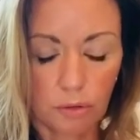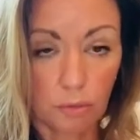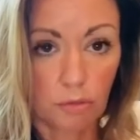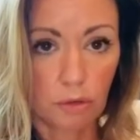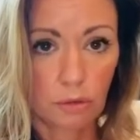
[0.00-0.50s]
in
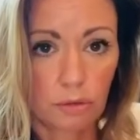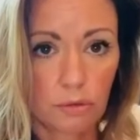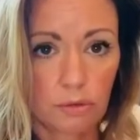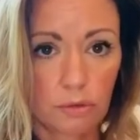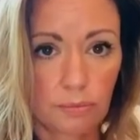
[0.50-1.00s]

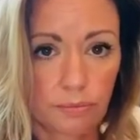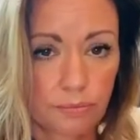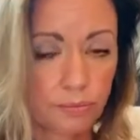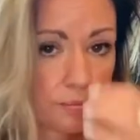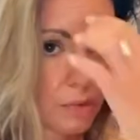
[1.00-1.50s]
reverse.
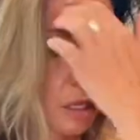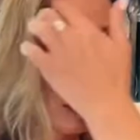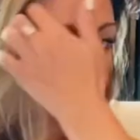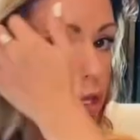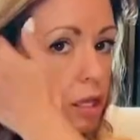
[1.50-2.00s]

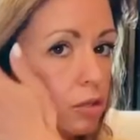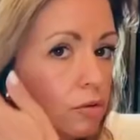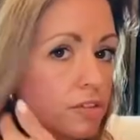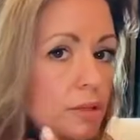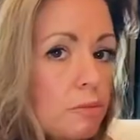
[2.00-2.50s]
You
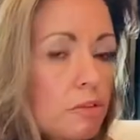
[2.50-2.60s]
seem to